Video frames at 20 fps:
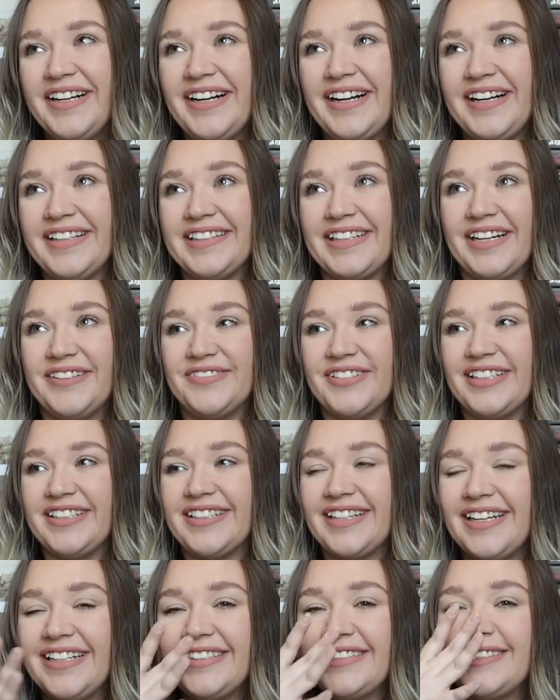I love it.
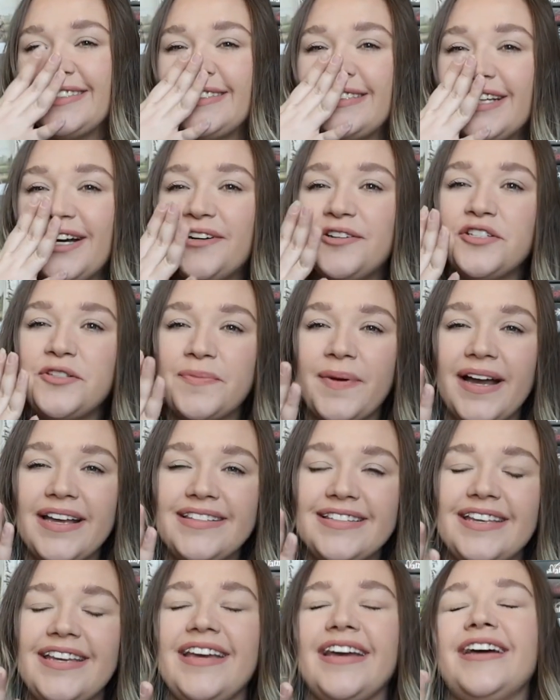It's so
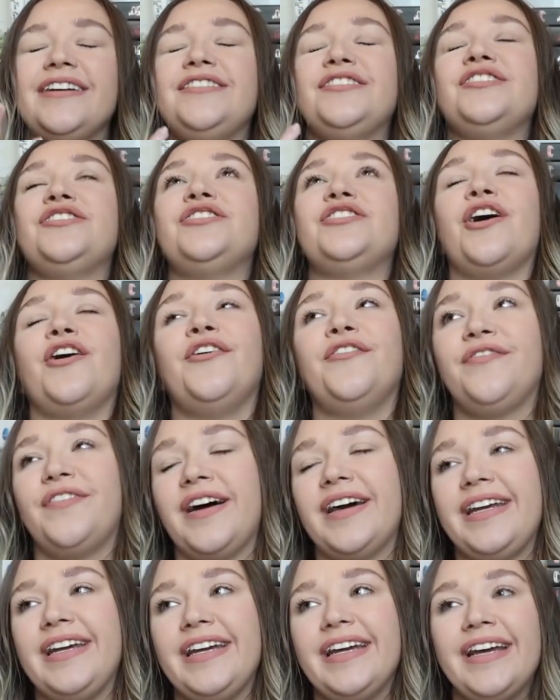spicy. It's so
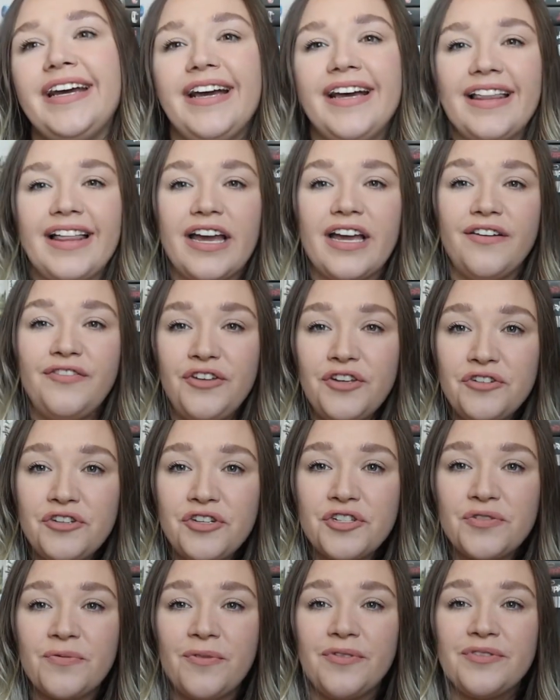funny. Like, if you
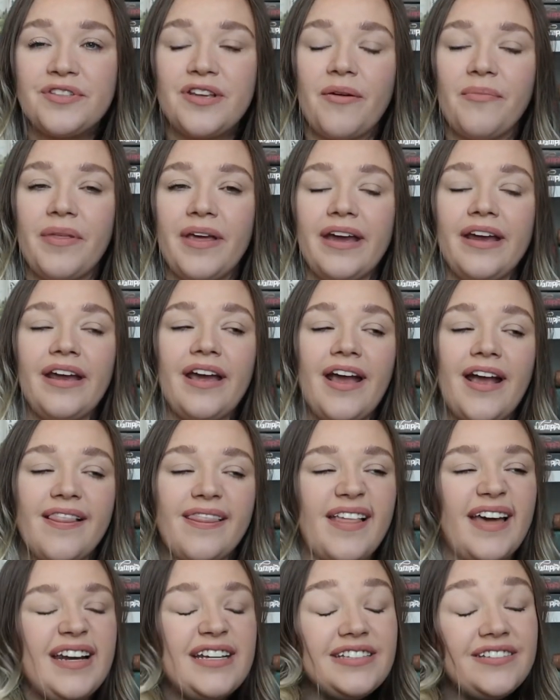just want something
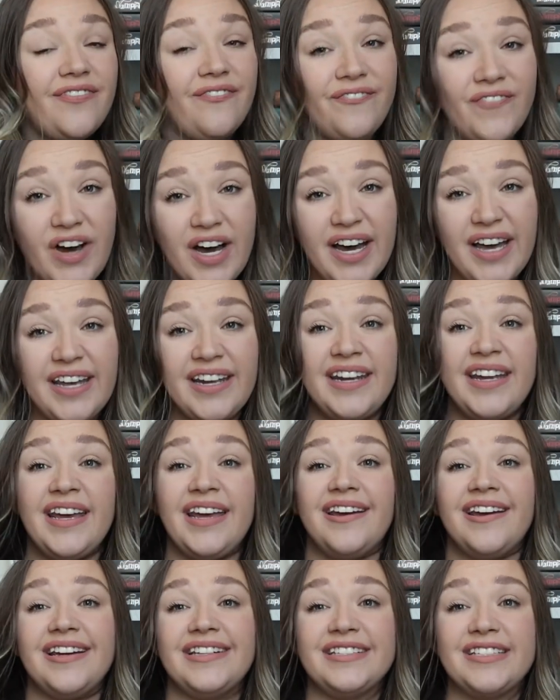that is fun
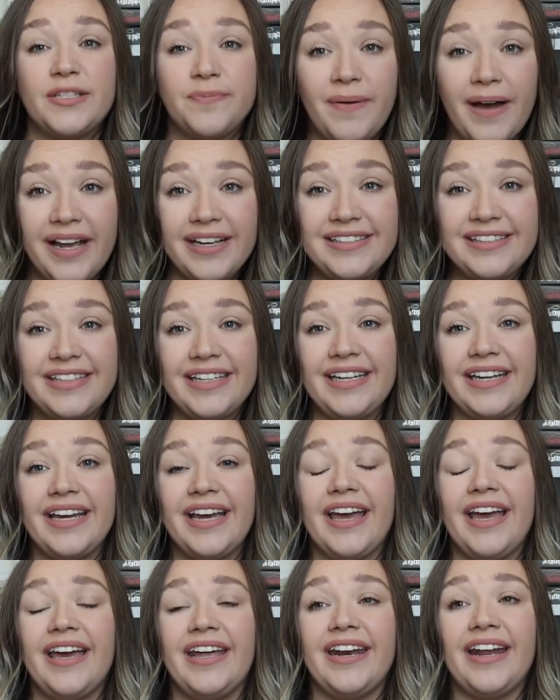and spicy
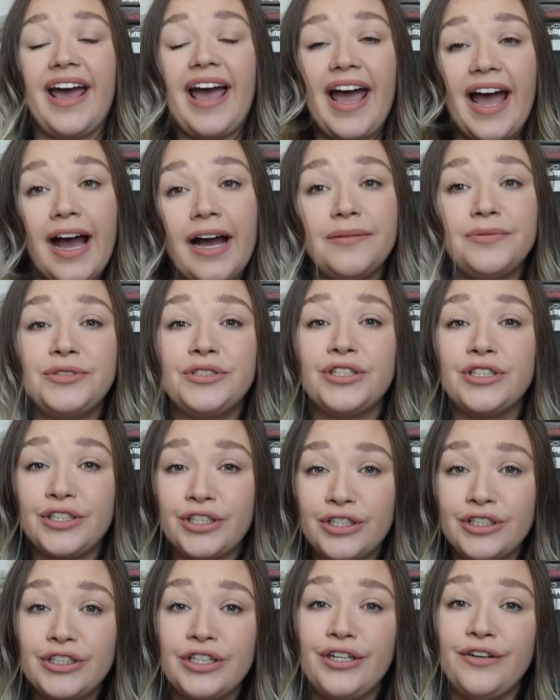and
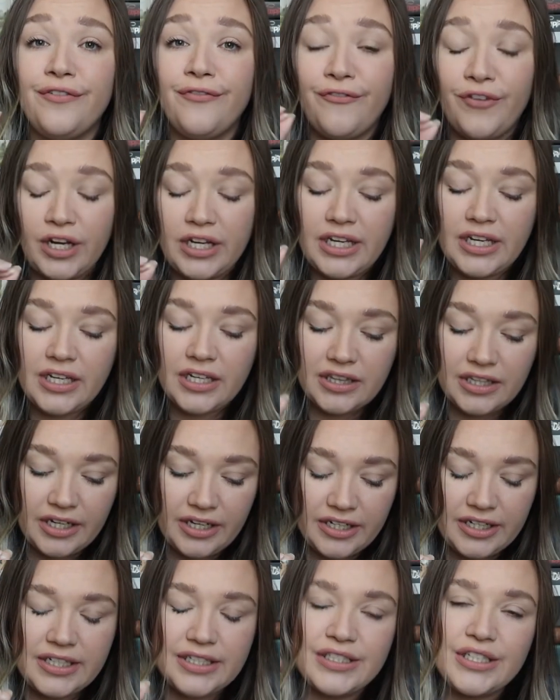absolutely freaking
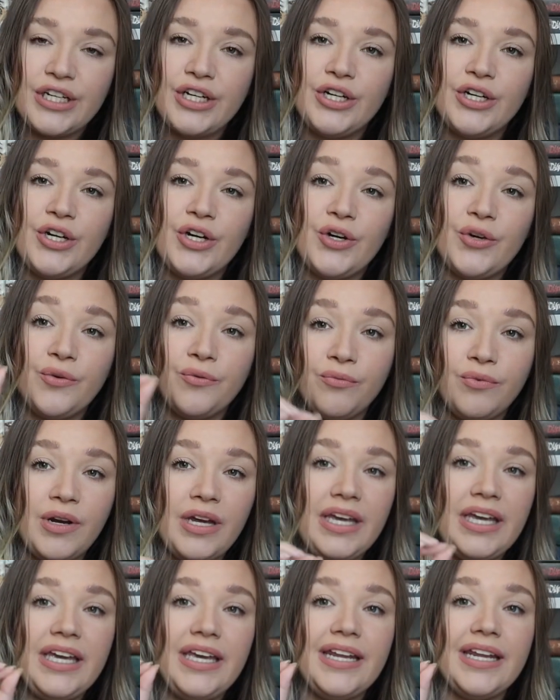hilarious,
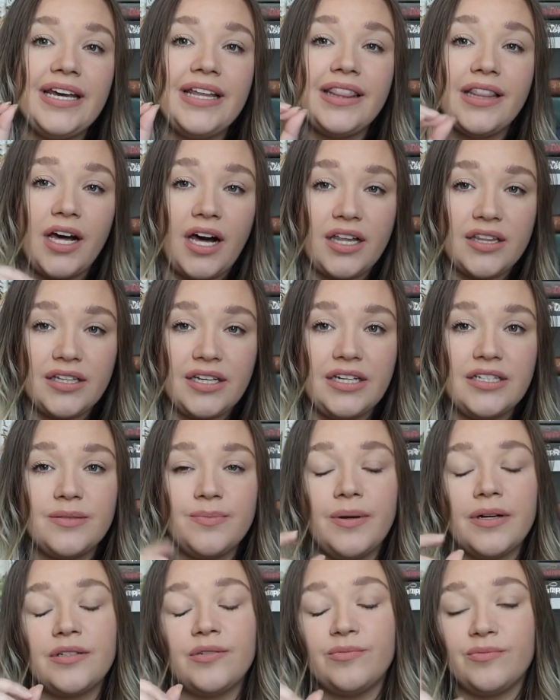read the Holidays
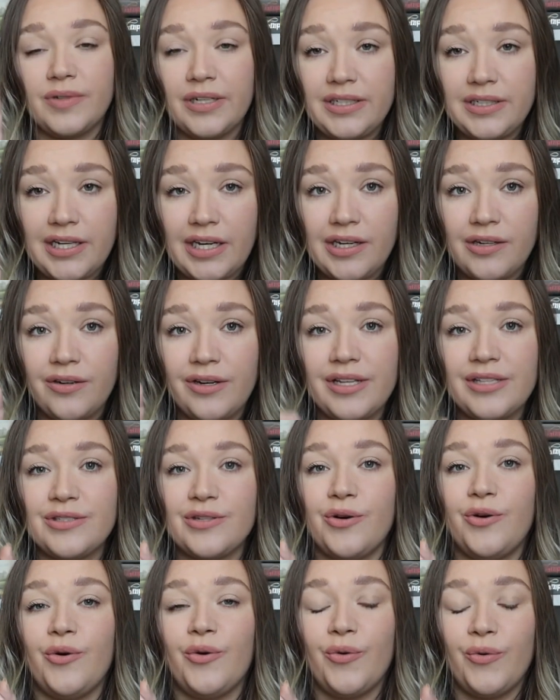books. Read Tangled and
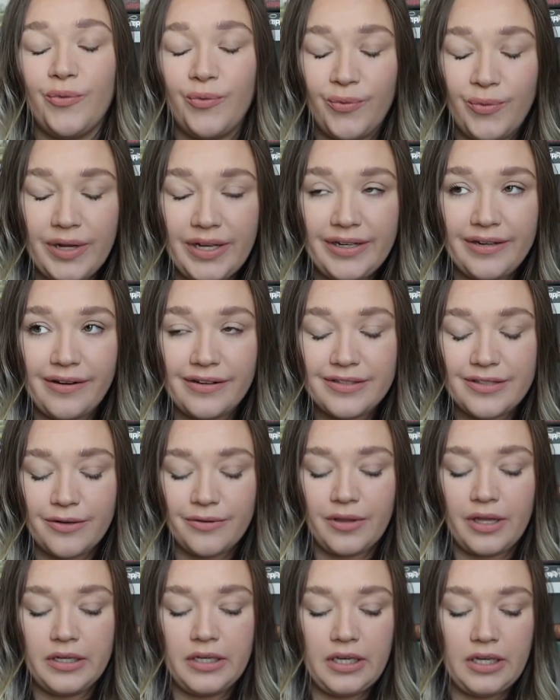Tinsel. Read Not So
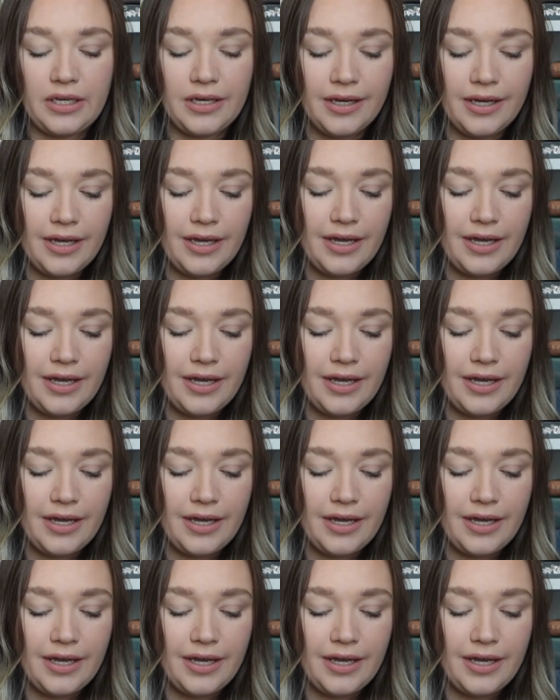Lucky.